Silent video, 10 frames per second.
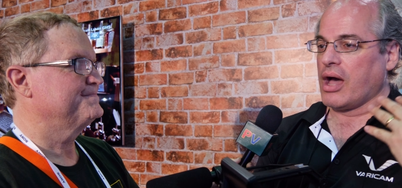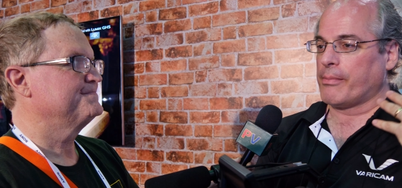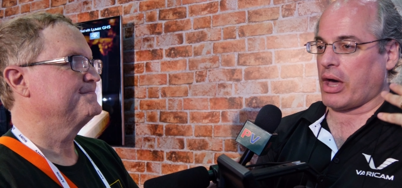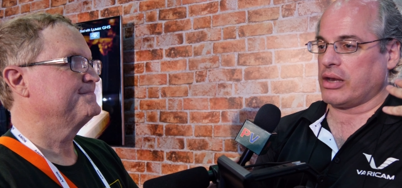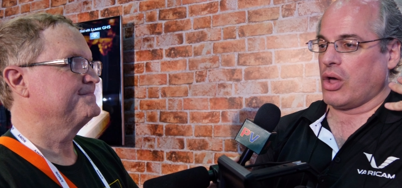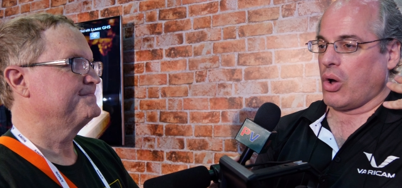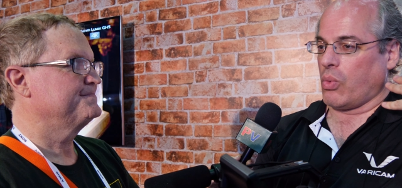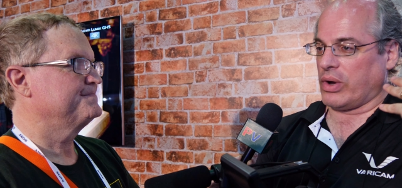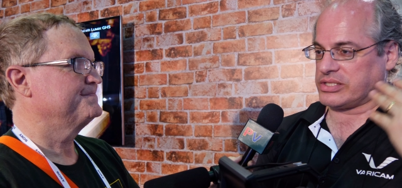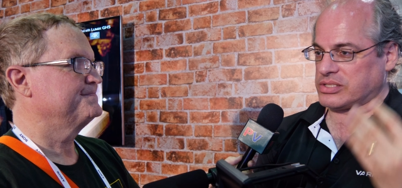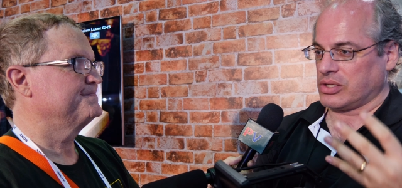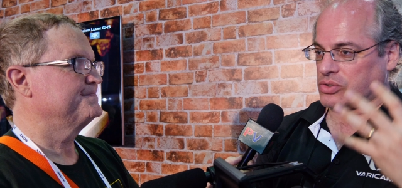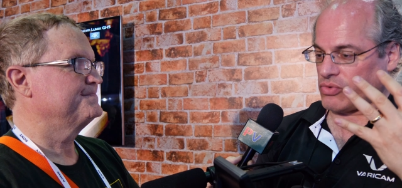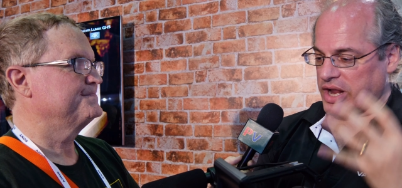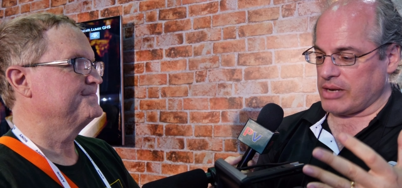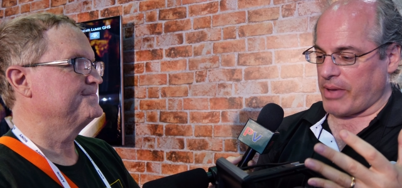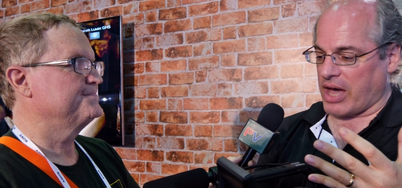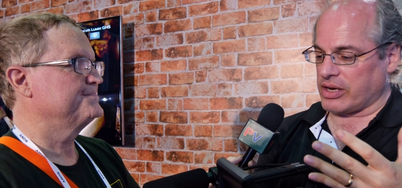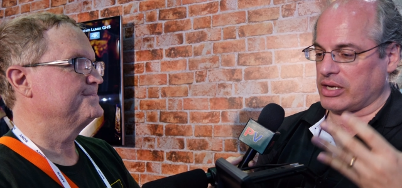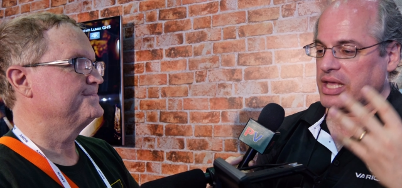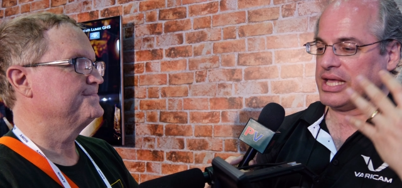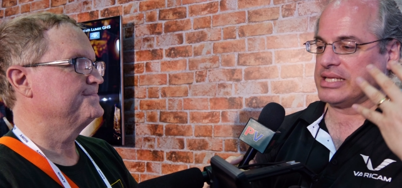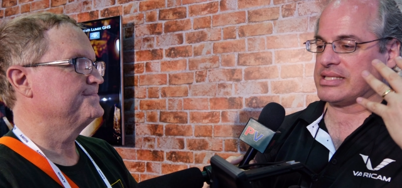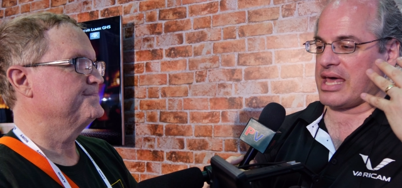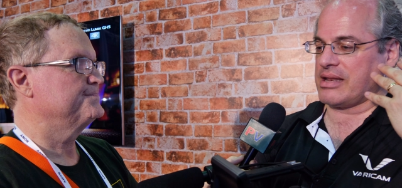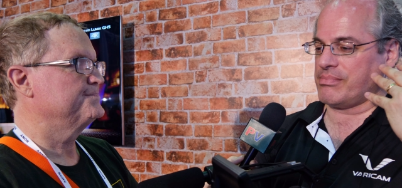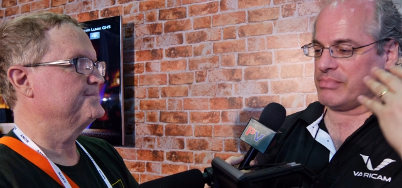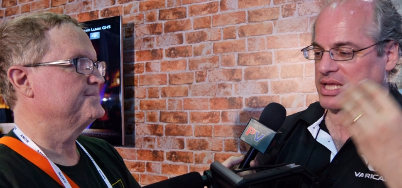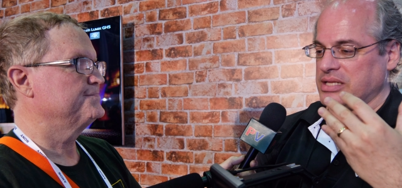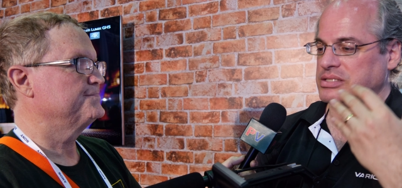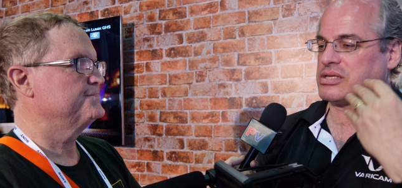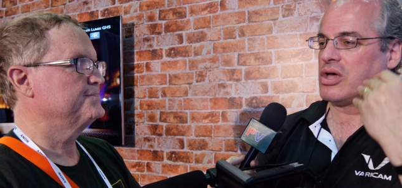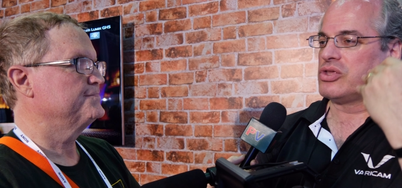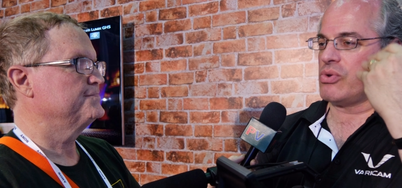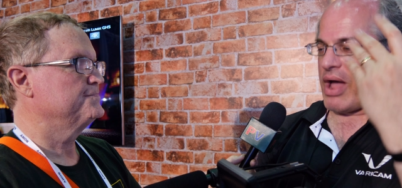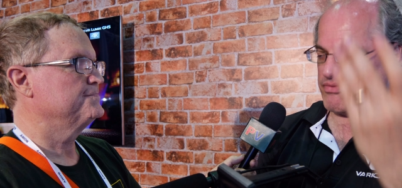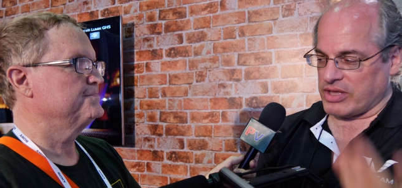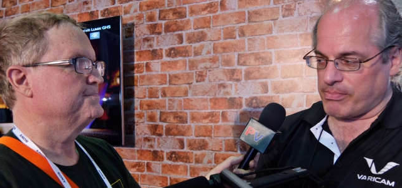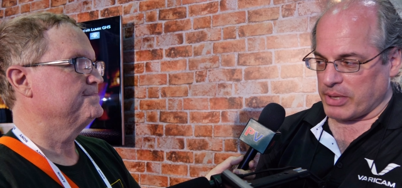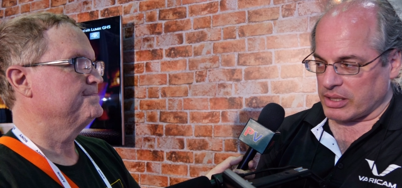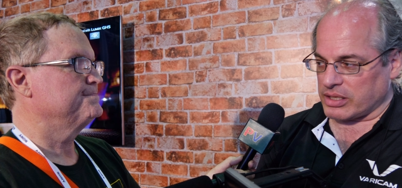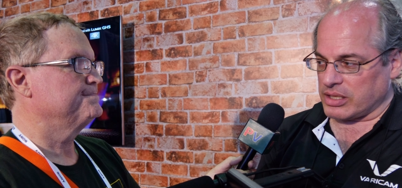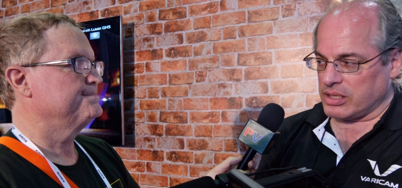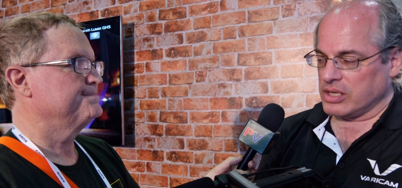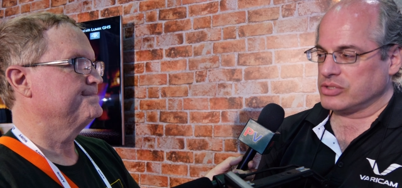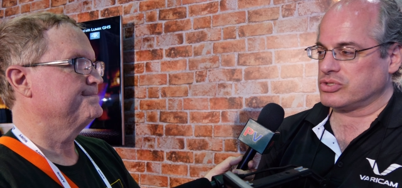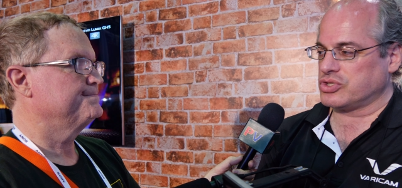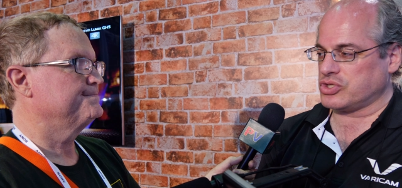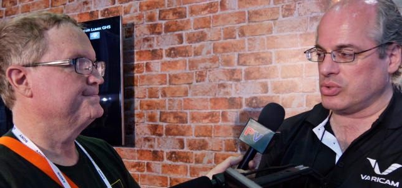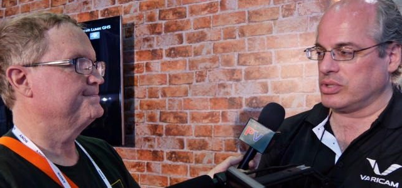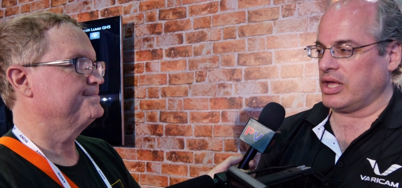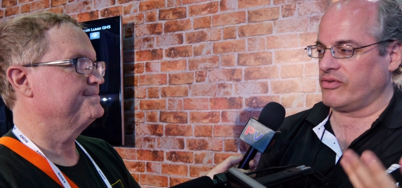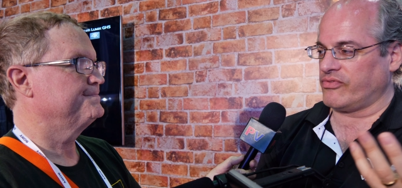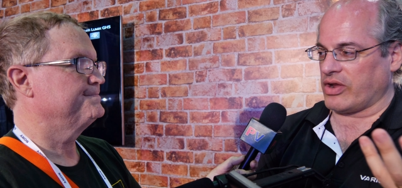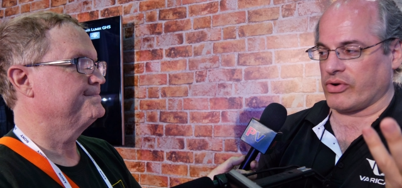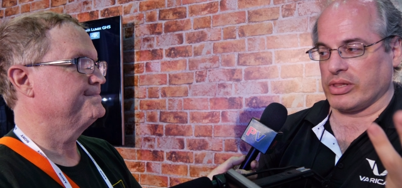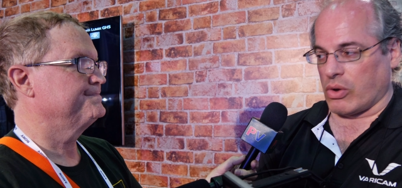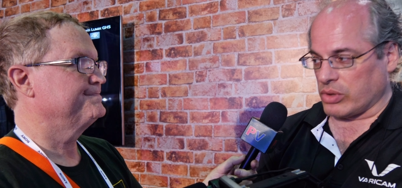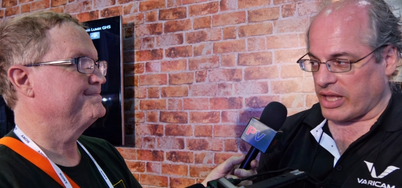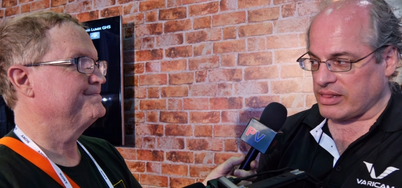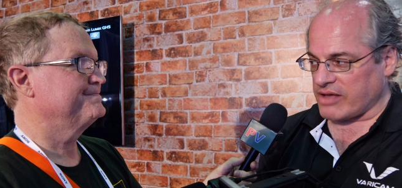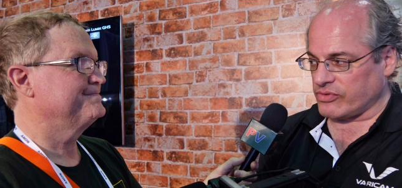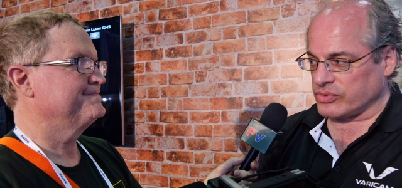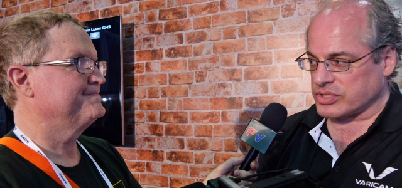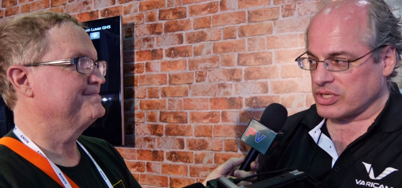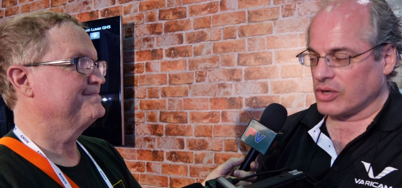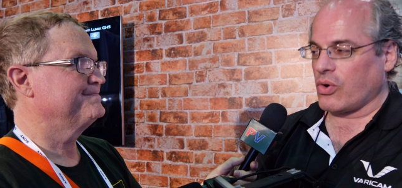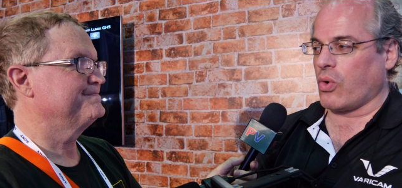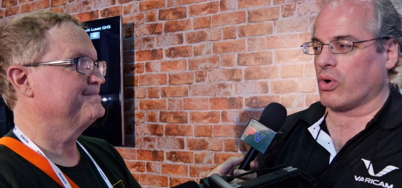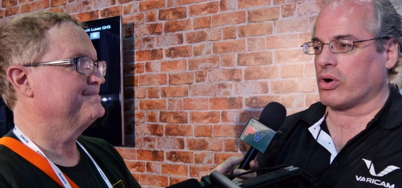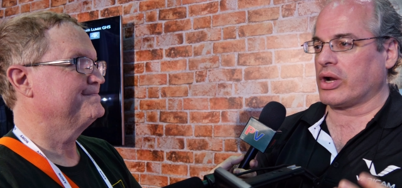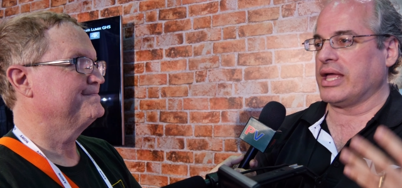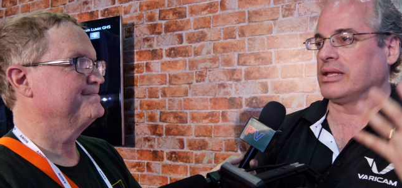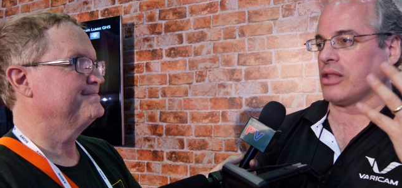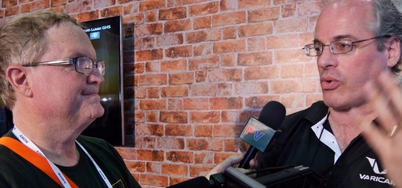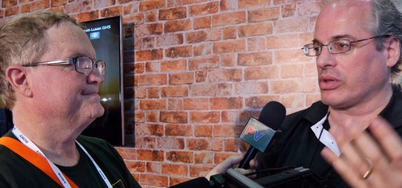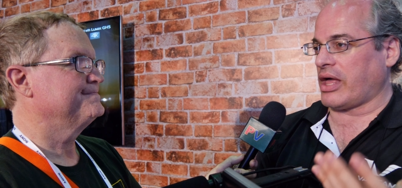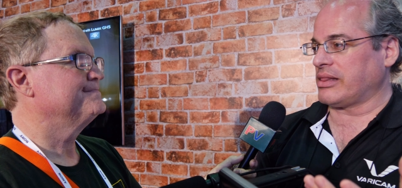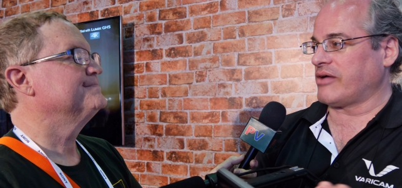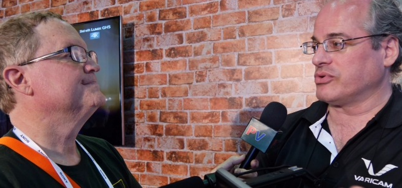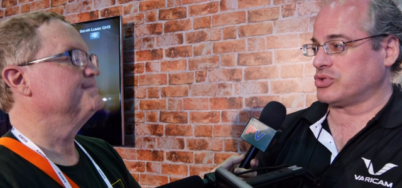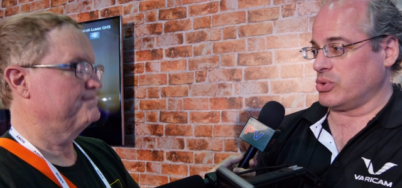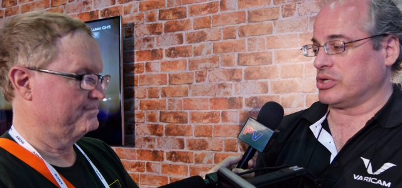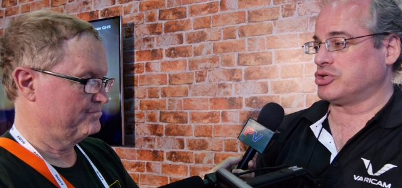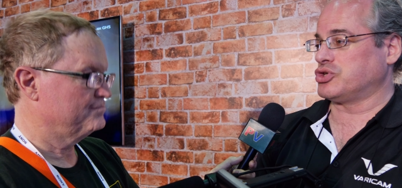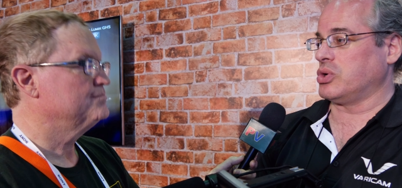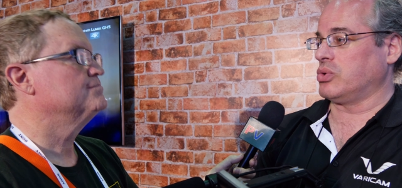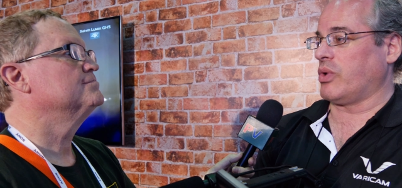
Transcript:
Speaker 1: But what's great about it is that it means you have the ability to shoot in very low light levels, or in lower light levels, you could shoot